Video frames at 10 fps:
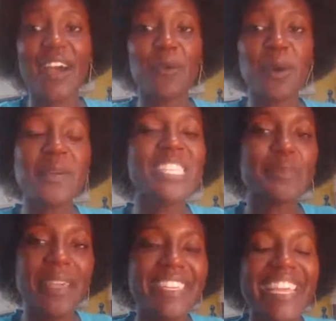what we
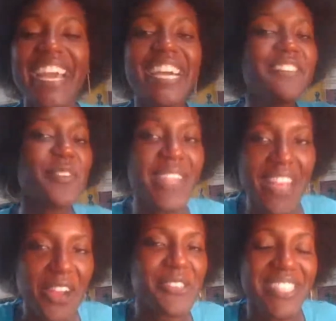spend covering our